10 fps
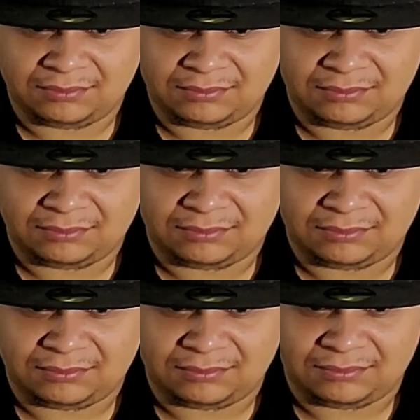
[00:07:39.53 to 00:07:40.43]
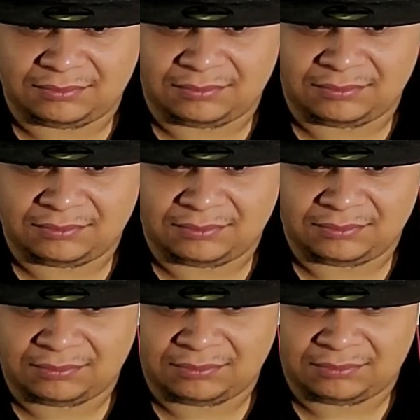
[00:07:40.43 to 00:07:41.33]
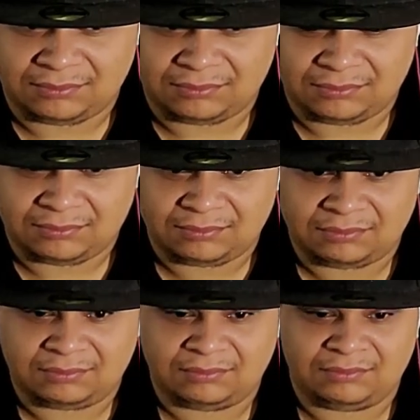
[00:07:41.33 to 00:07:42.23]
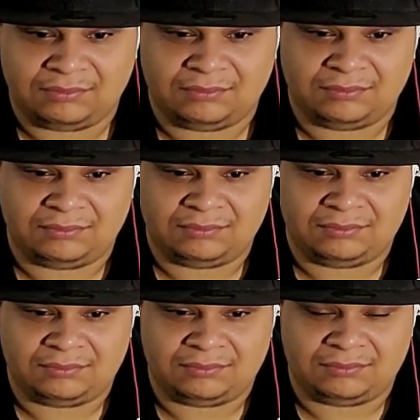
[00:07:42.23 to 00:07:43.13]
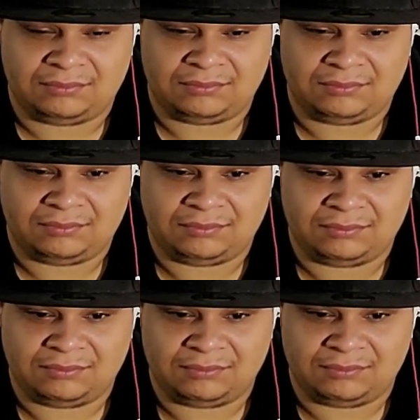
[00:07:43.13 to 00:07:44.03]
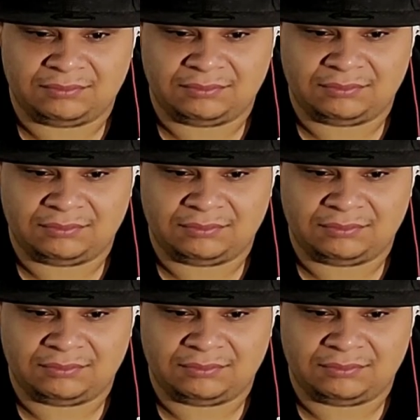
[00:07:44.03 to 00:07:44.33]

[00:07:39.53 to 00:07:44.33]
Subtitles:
No words are spoken by the person on screen.